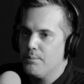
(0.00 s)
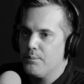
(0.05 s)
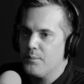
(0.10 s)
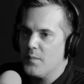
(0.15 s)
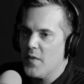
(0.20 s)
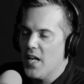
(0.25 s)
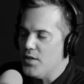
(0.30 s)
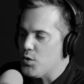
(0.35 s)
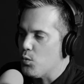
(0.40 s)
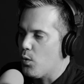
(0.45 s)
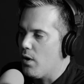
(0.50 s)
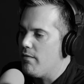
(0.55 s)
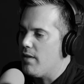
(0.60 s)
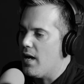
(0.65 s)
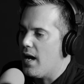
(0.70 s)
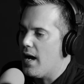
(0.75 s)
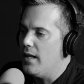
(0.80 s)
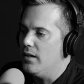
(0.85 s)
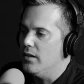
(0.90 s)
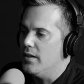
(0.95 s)
It's one
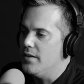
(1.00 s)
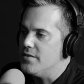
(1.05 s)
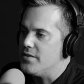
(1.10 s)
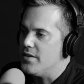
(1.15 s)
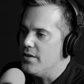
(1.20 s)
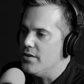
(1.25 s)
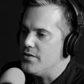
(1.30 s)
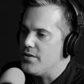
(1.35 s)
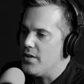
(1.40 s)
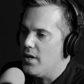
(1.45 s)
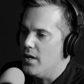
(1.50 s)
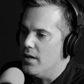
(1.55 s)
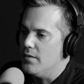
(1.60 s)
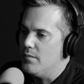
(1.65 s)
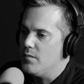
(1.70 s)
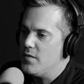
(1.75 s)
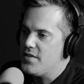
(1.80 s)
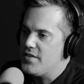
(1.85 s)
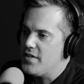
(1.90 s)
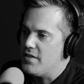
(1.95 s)
of the islands. There's
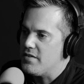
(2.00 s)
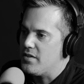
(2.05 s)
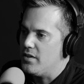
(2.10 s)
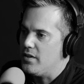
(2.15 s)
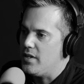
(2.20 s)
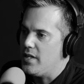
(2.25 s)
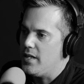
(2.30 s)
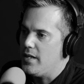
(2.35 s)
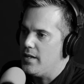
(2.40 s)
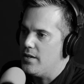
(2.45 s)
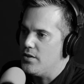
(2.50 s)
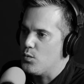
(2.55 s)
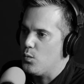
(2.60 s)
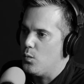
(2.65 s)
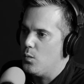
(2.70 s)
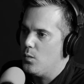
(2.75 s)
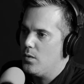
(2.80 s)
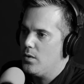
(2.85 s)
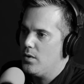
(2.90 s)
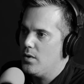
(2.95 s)
Sicily
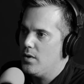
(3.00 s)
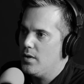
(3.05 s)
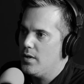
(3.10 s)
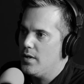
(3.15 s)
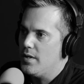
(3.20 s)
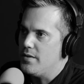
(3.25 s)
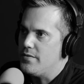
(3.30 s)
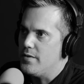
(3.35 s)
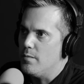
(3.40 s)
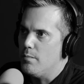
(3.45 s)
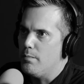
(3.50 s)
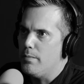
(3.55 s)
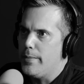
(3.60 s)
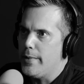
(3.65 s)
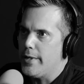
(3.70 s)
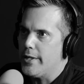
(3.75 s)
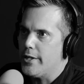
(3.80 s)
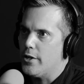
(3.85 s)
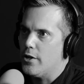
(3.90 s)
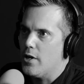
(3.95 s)
is the
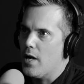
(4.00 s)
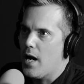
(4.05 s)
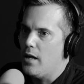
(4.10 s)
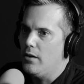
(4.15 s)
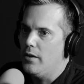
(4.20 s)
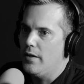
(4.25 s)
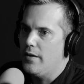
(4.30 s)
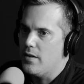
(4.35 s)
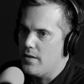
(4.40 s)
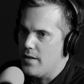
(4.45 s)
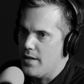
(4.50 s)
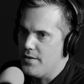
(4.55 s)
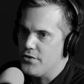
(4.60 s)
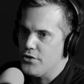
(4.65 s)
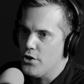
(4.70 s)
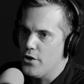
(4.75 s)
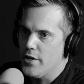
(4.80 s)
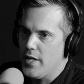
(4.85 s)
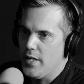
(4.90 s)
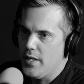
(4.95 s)
bigger island, and then
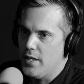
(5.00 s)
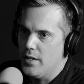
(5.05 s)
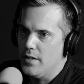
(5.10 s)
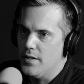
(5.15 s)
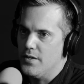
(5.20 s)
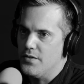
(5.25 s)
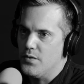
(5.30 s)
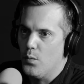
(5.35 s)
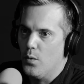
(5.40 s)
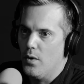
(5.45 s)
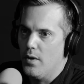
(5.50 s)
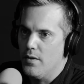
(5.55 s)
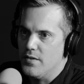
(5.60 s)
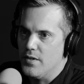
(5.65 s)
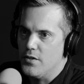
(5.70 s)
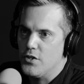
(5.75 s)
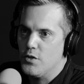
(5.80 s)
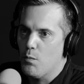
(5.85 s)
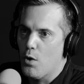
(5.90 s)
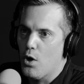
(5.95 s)
Sardinia is
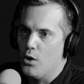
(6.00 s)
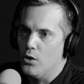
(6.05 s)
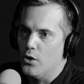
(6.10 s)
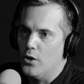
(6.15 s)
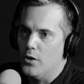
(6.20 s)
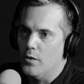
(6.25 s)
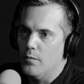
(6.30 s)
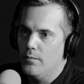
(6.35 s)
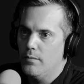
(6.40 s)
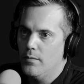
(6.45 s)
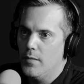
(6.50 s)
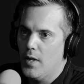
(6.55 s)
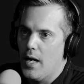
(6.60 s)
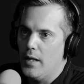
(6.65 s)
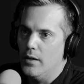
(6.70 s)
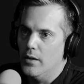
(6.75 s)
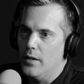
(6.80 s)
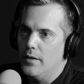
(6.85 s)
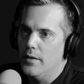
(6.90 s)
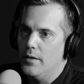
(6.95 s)
the smaller
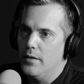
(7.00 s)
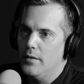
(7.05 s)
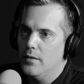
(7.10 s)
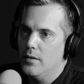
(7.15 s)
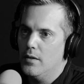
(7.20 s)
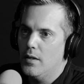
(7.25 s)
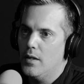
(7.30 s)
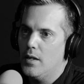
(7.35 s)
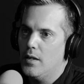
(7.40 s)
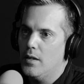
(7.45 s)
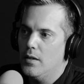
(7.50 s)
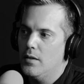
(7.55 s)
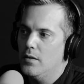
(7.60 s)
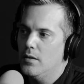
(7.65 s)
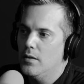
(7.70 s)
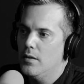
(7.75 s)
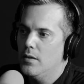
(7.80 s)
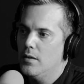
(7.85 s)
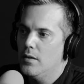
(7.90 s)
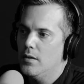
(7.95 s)
island.
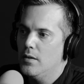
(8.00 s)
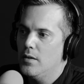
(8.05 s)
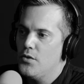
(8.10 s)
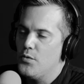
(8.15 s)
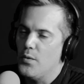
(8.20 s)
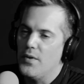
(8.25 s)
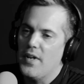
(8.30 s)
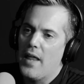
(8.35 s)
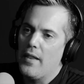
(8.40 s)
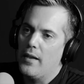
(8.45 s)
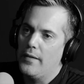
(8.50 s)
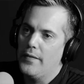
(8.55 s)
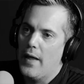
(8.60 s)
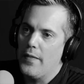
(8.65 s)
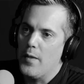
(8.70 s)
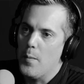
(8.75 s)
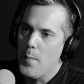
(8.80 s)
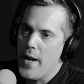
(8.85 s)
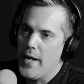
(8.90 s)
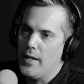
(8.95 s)
So
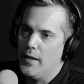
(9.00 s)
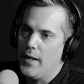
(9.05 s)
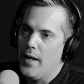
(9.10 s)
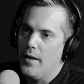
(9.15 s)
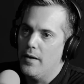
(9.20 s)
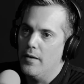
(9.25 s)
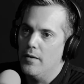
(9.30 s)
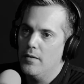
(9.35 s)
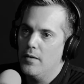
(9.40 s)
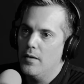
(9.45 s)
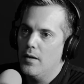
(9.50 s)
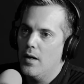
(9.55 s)
not the mainland.